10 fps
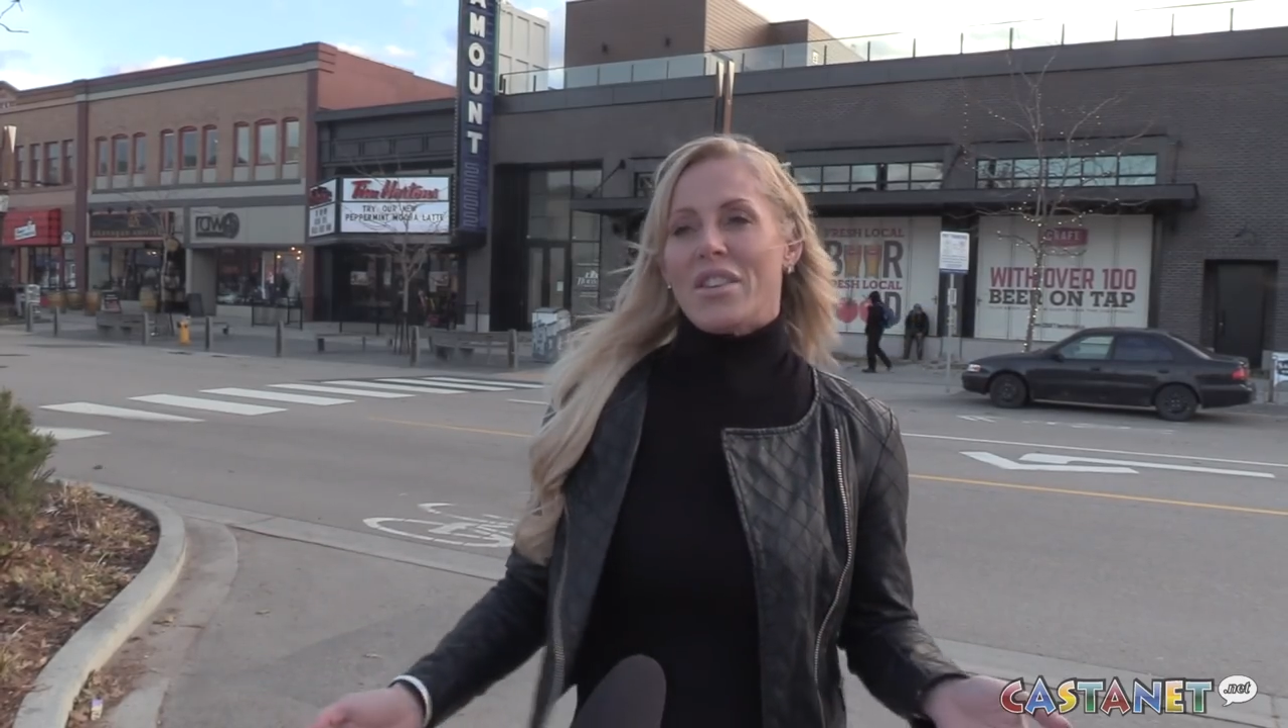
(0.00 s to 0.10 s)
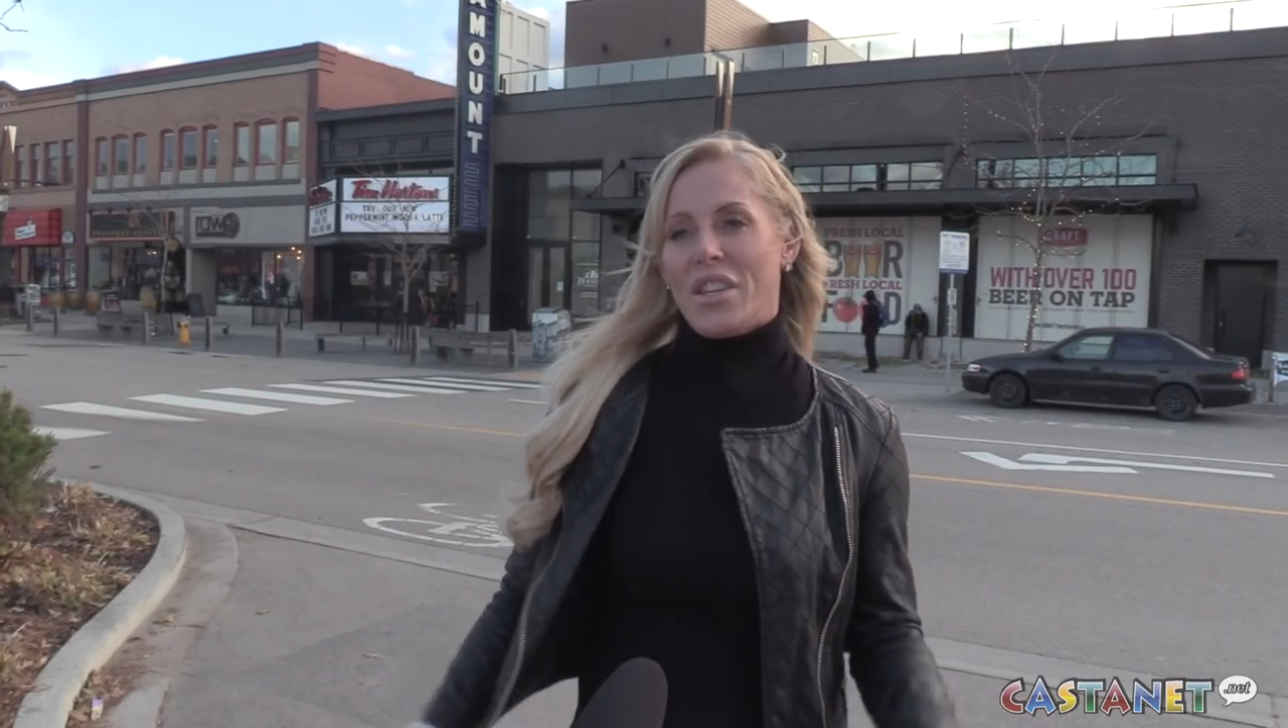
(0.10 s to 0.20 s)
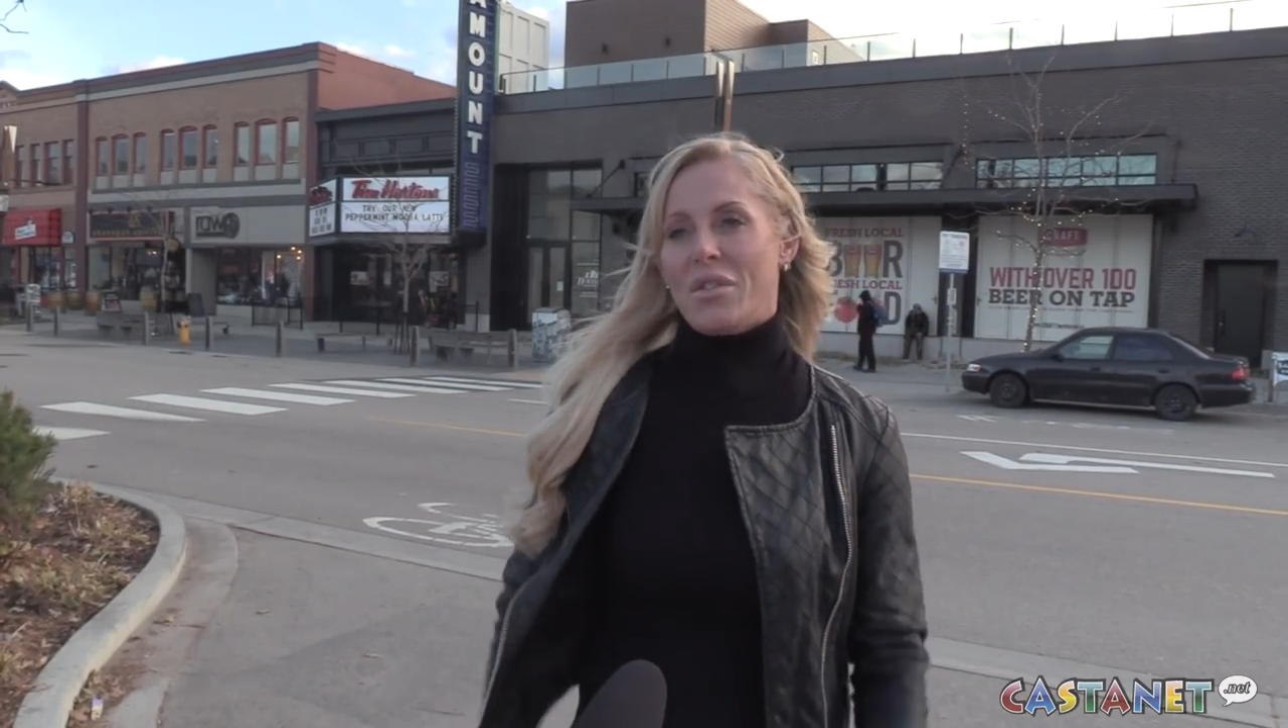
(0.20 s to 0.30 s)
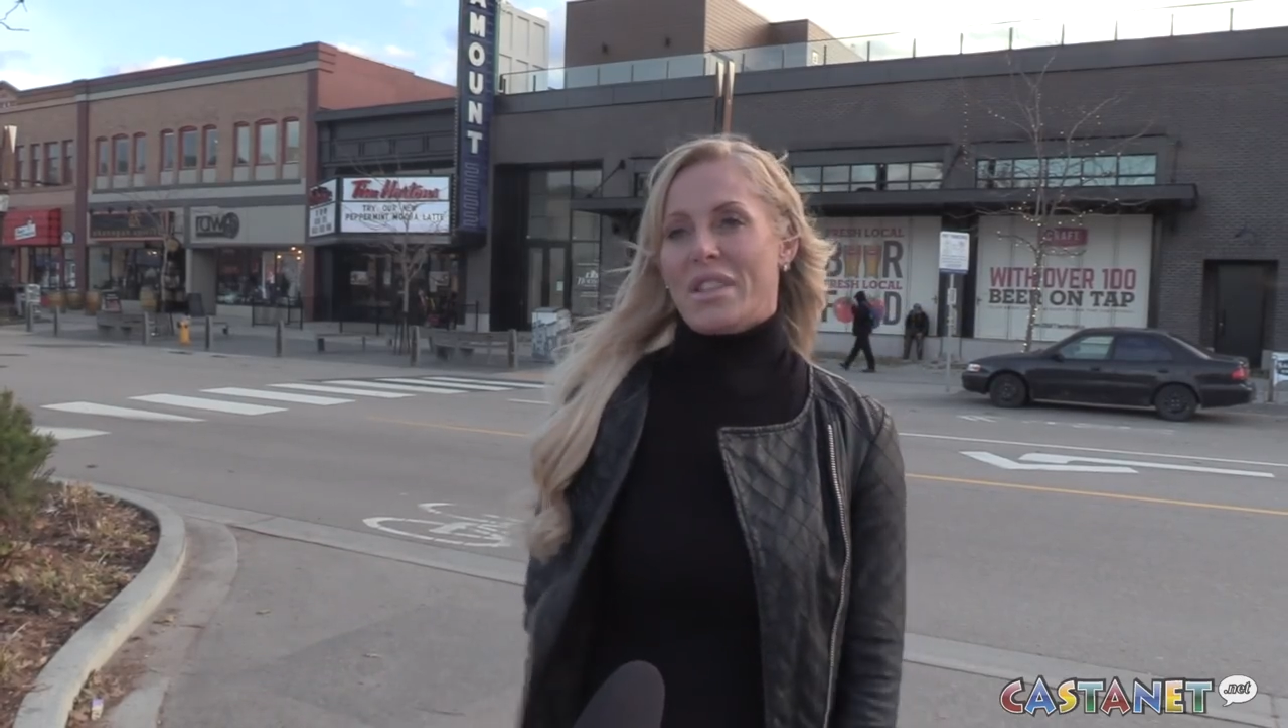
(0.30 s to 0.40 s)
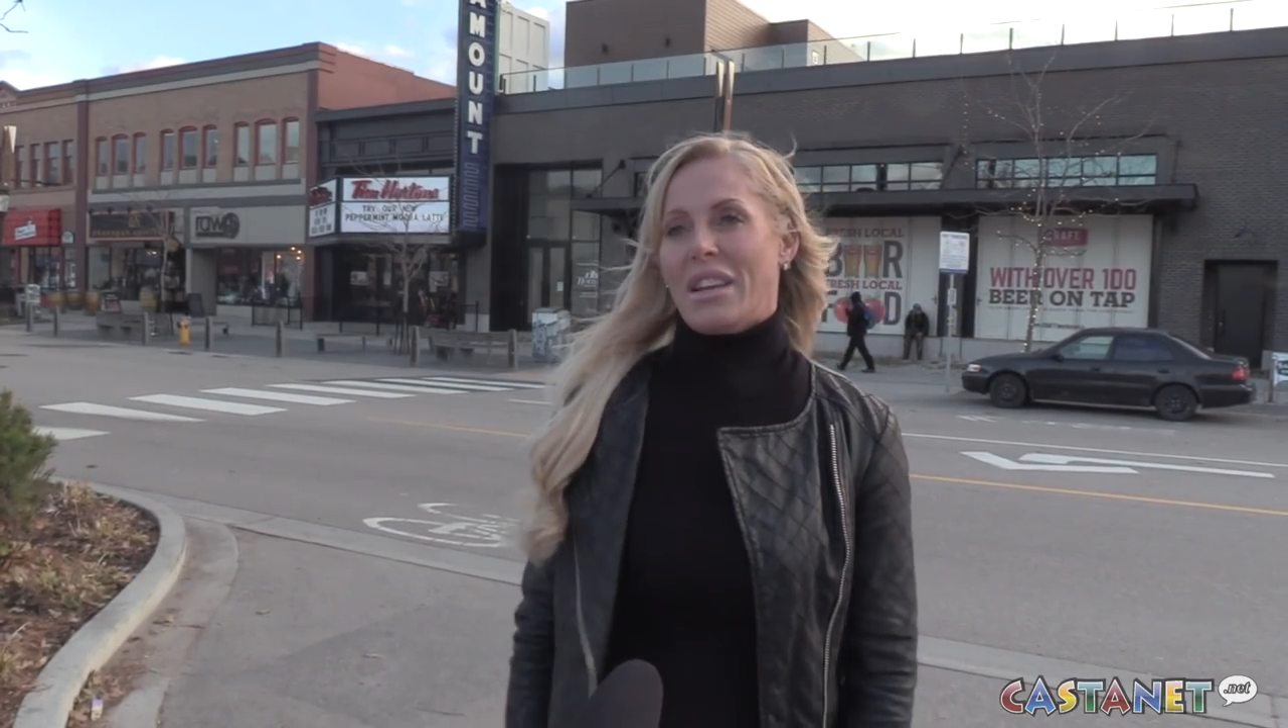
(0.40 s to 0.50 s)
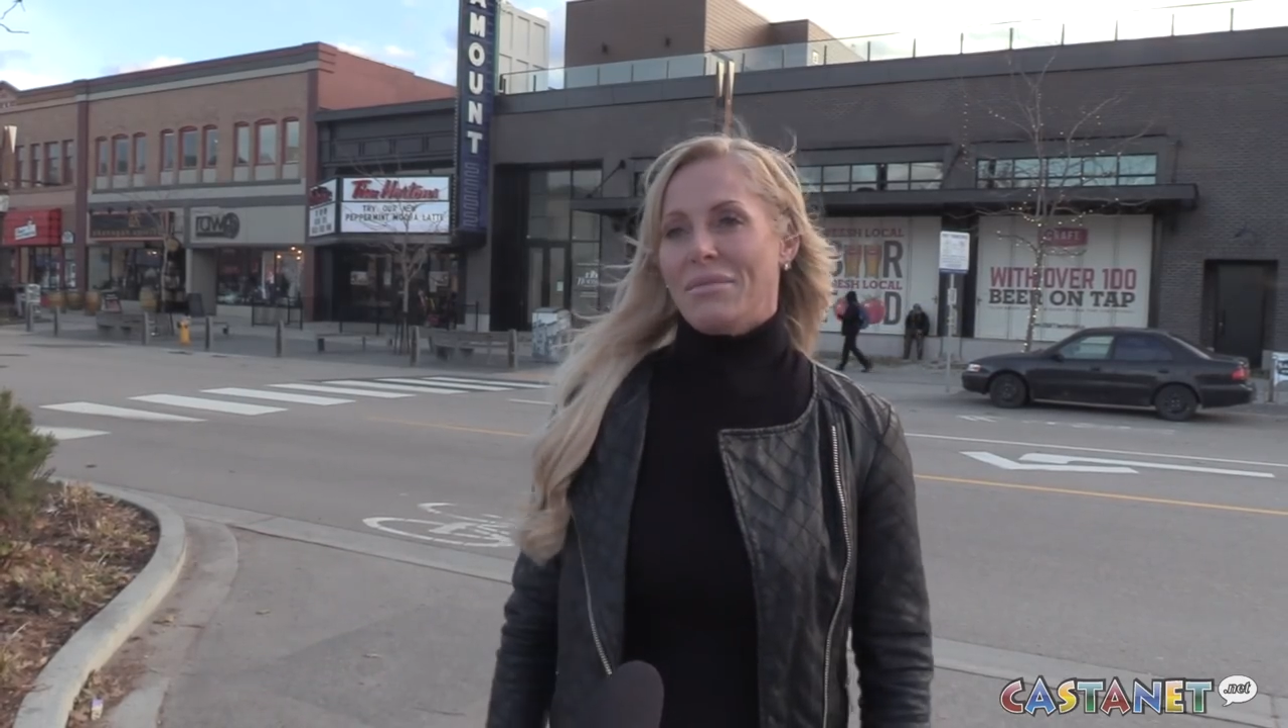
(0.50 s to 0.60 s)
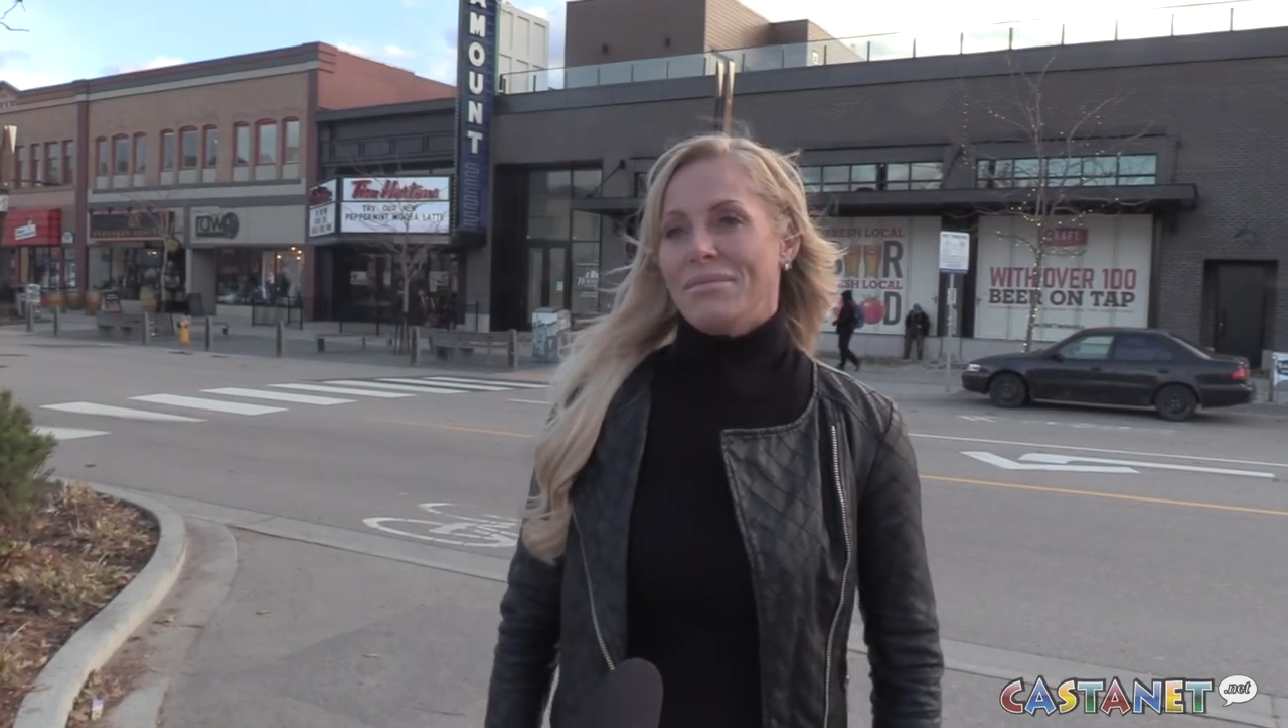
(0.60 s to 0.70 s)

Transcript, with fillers: to use it.